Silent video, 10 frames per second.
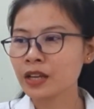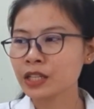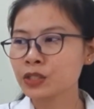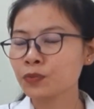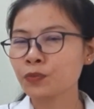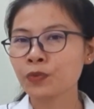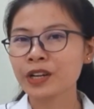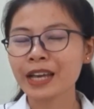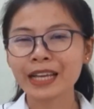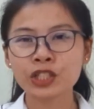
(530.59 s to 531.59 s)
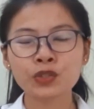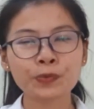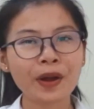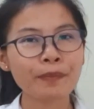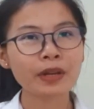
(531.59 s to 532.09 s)
That is very
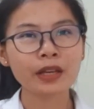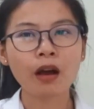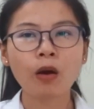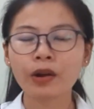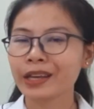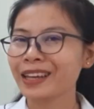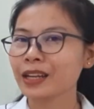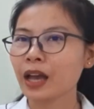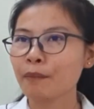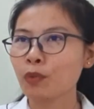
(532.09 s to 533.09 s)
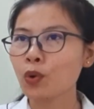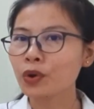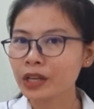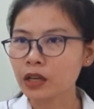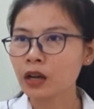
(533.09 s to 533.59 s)
extremely hot in
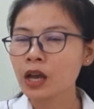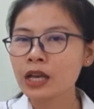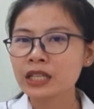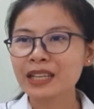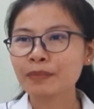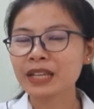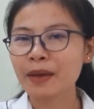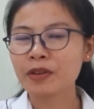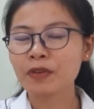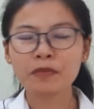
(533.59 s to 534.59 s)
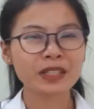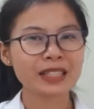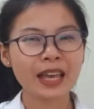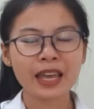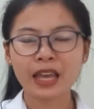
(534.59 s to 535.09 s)
Cambodia. Sometimes even we
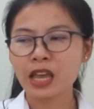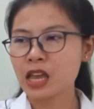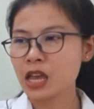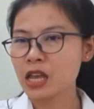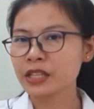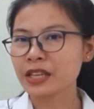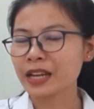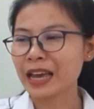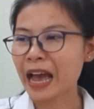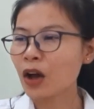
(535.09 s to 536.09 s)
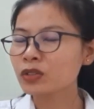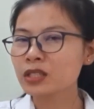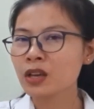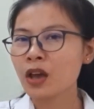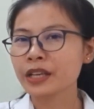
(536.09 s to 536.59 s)
stay inside the
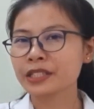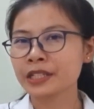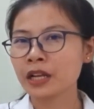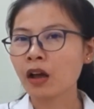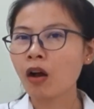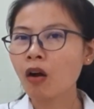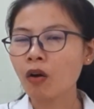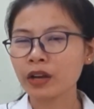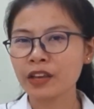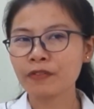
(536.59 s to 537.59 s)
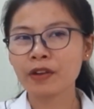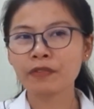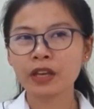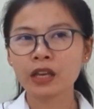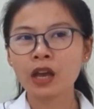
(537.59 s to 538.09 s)
house, it's still hot. Even
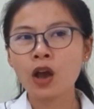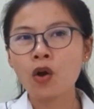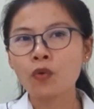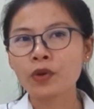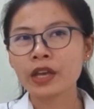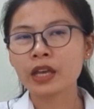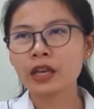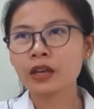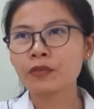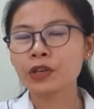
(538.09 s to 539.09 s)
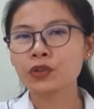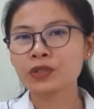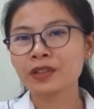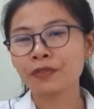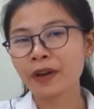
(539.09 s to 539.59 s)
we
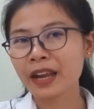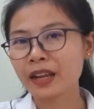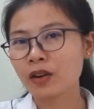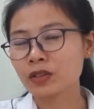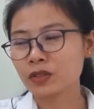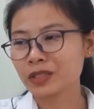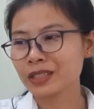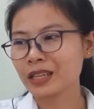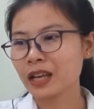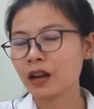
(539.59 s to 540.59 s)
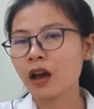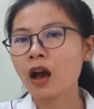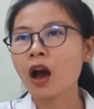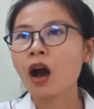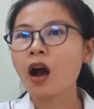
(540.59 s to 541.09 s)
use the fan, it also still
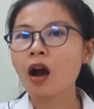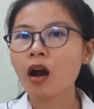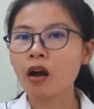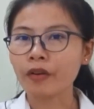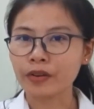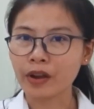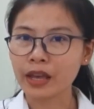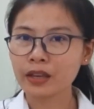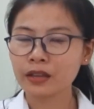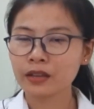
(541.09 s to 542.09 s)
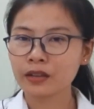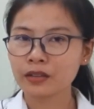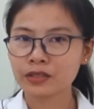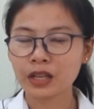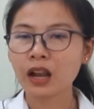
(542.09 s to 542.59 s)
hot, right?
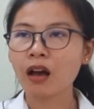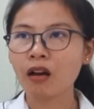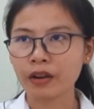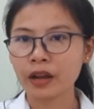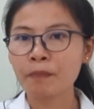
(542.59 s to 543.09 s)
Still hot.